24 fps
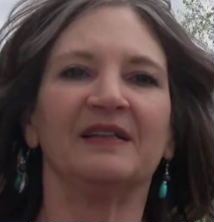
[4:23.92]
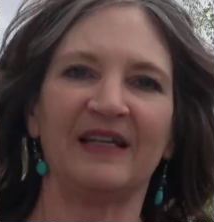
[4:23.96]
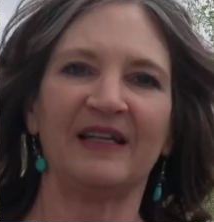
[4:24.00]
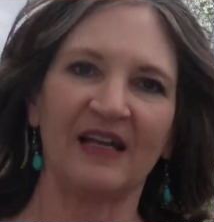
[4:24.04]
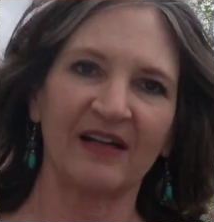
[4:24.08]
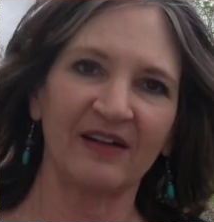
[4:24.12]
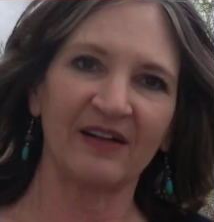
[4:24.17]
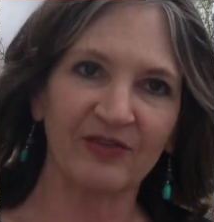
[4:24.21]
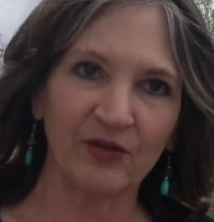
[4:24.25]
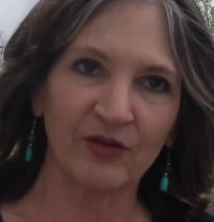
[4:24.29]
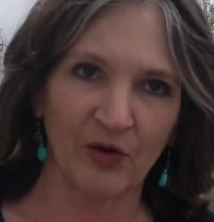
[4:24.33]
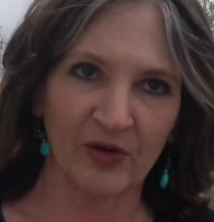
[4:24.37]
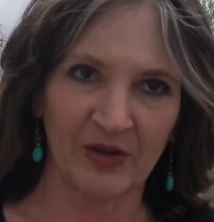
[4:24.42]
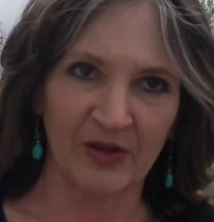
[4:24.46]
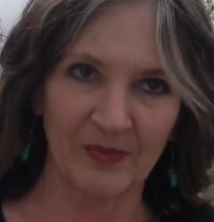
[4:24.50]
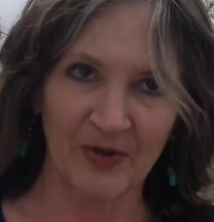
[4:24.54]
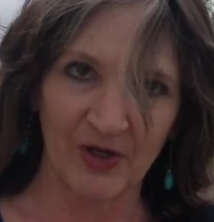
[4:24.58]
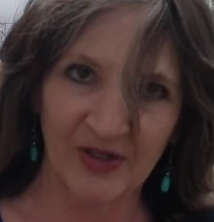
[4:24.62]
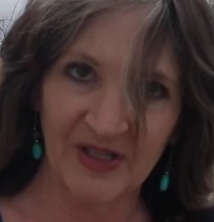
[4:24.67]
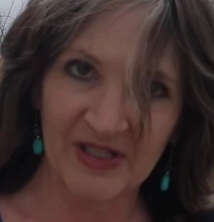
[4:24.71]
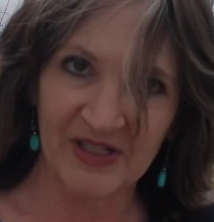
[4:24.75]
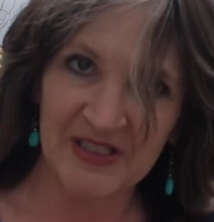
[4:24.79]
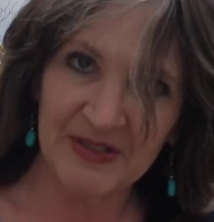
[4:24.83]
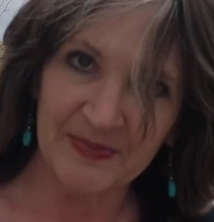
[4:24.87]
Native North
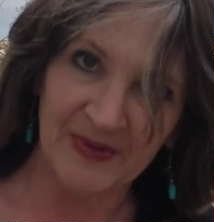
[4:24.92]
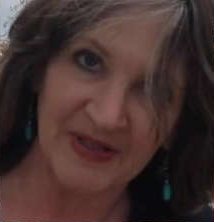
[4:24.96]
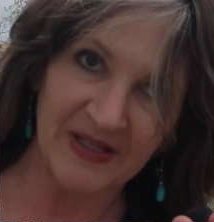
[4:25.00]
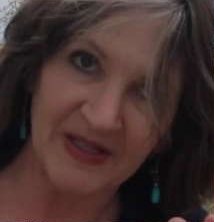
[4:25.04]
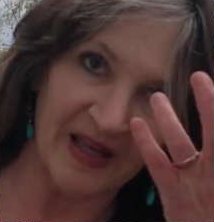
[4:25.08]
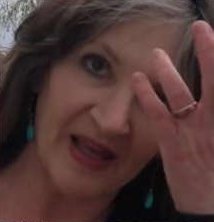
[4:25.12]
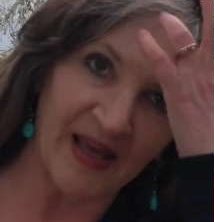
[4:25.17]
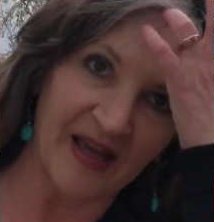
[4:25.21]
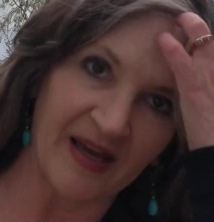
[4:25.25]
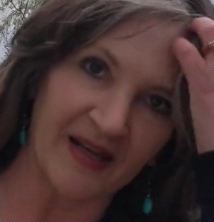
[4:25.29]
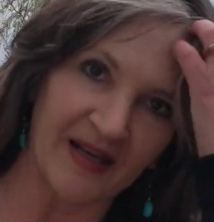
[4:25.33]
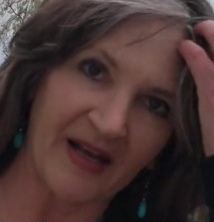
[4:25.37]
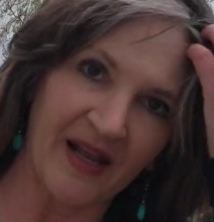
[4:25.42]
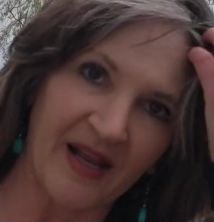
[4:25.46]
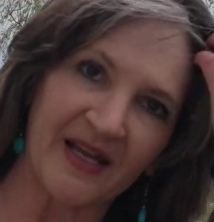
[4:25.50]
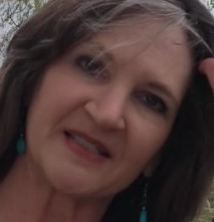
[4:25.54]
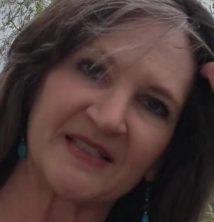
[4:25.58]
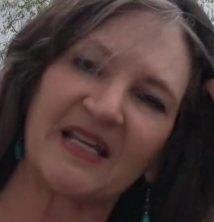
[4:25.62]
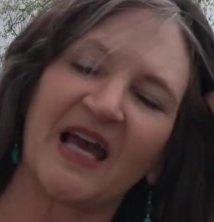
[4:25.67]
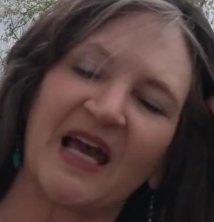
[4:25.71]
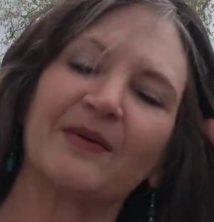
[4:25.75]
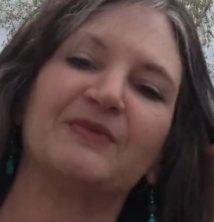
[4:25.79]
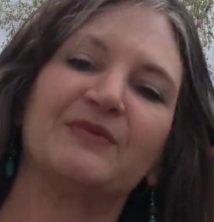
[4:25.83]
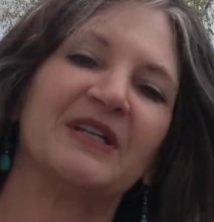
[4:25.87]
Americans began
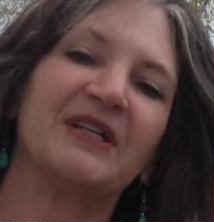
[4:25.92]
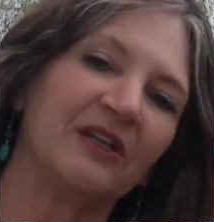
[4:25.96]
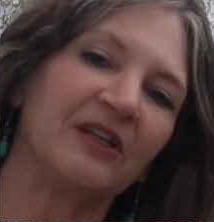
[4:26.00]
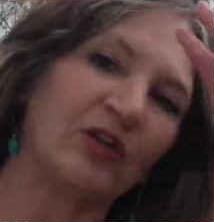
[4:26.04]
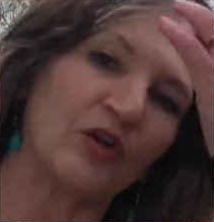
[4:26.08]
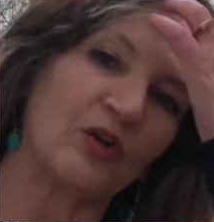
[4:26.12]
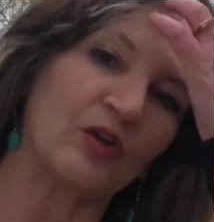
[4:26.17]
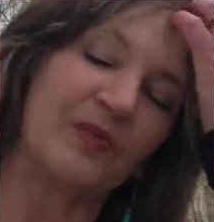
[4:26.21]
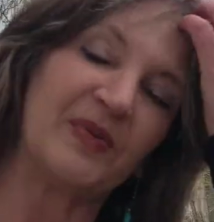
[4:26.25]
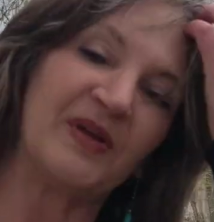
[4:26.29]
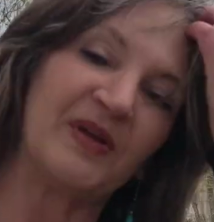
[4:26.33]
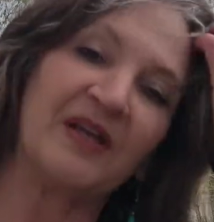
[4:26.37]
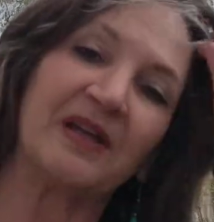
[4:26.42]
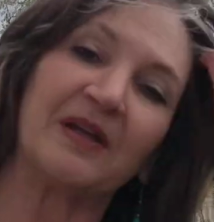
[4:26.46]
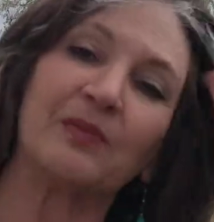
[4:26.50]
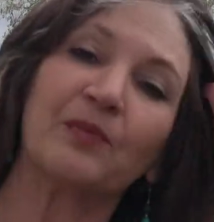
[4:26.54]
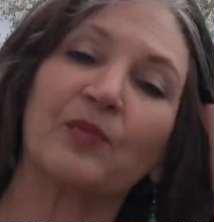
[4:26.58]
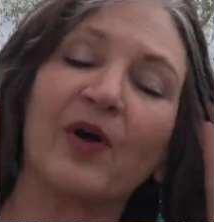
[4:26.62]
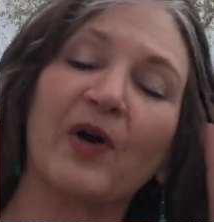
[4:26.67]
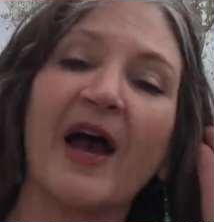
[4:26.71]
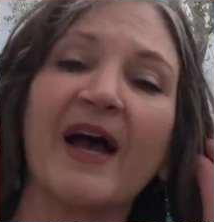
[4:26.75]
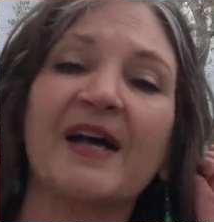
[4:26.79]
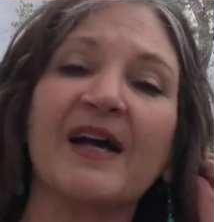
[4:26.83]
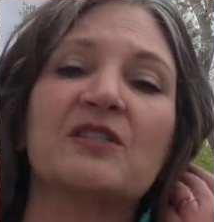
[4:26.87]
adapting European
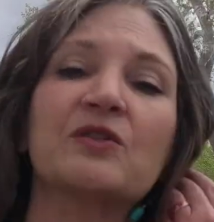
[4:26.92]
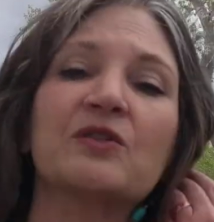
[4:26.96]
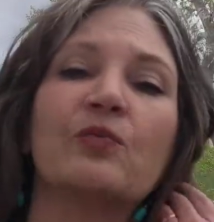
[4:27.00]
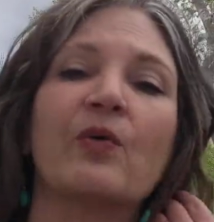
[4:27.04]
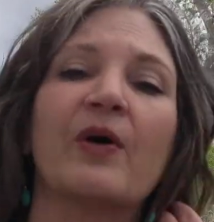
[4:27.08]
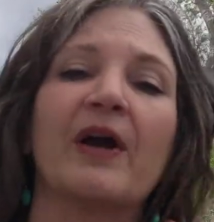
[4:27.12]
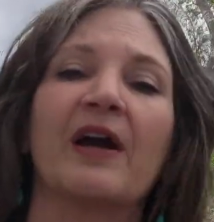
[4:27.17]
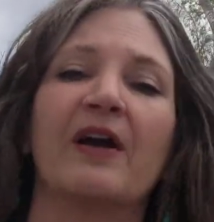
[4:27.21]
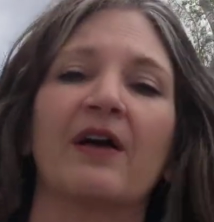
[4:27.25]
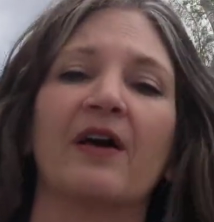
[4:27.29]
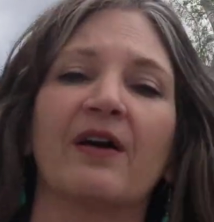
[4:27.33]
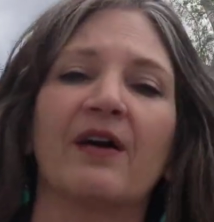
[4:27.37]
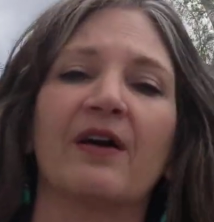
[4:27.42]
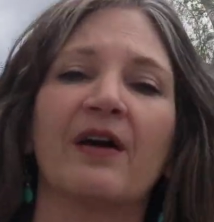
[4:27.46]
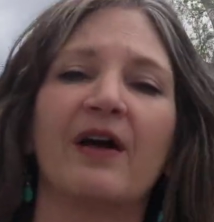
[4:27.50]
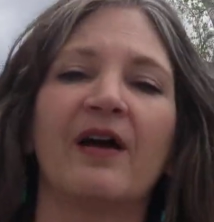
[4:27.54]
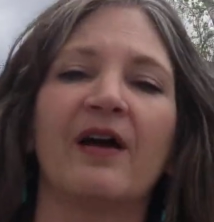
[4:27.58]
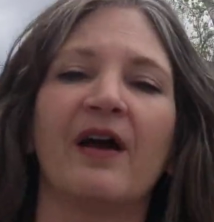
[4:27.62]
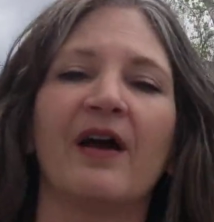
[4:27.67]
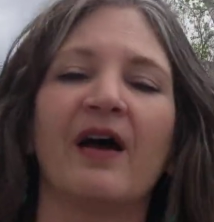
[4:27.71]
brassware,